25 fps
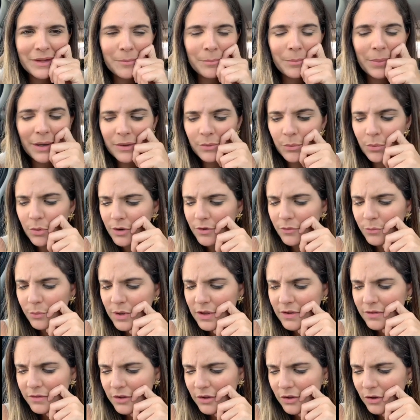But we're
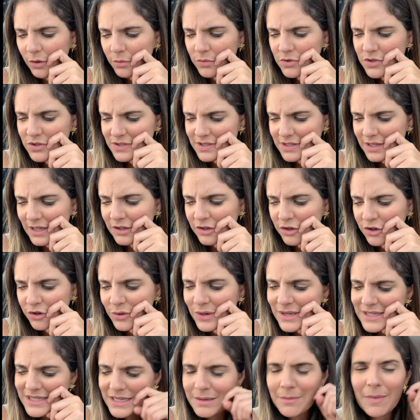you know, just
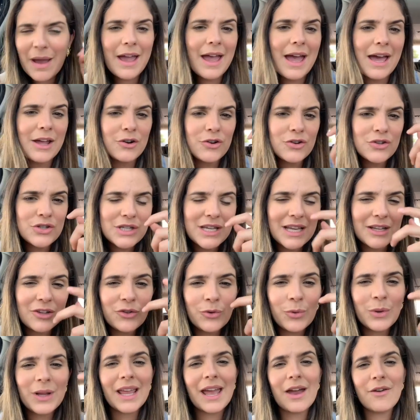increasing my energy
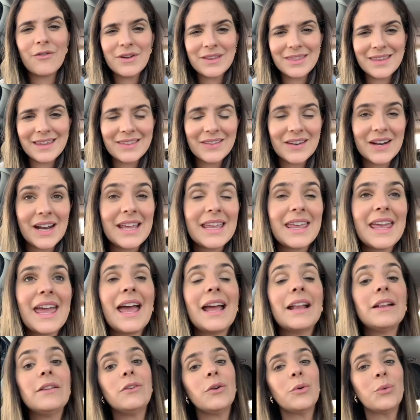and doing everything that I
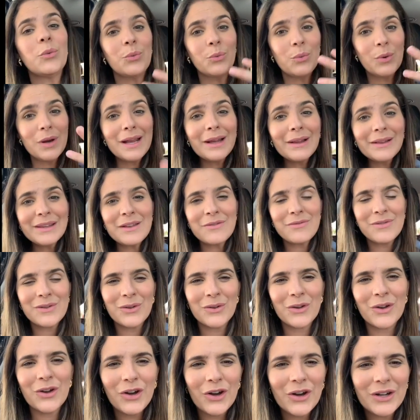can to really
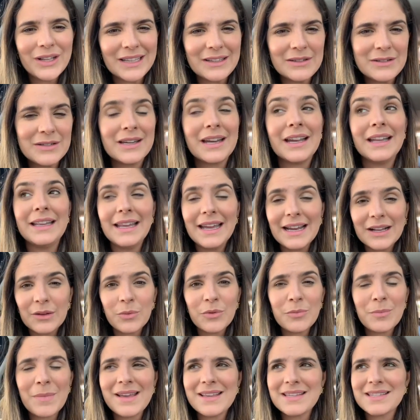feel good and to
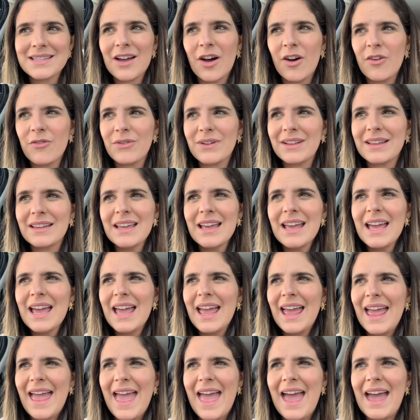connect with myself,
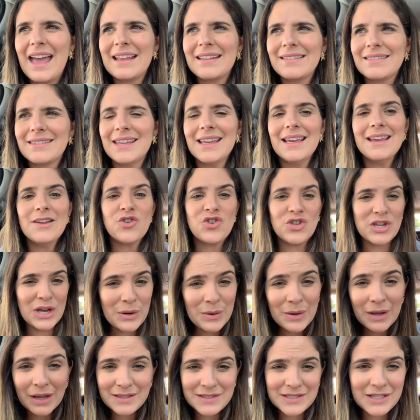and
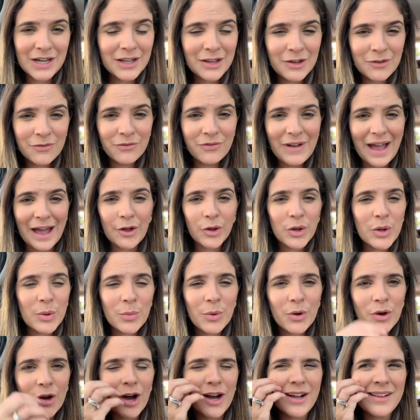sharing a ton of
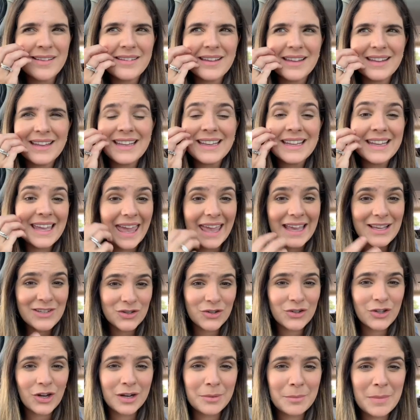valuable content. In
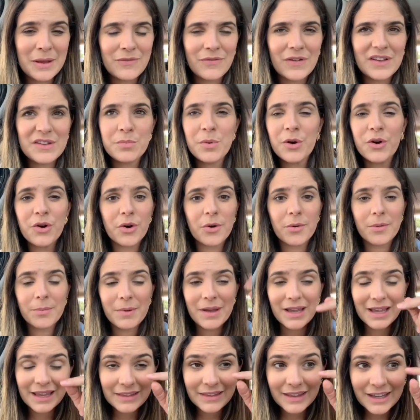case you're not in my Facebook group,
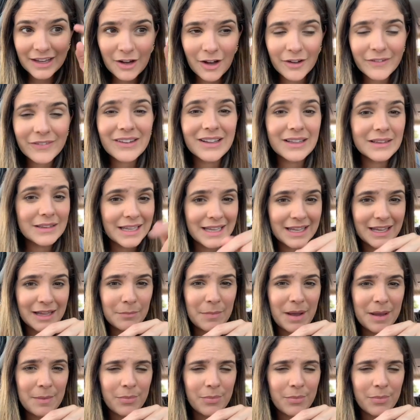click on the link in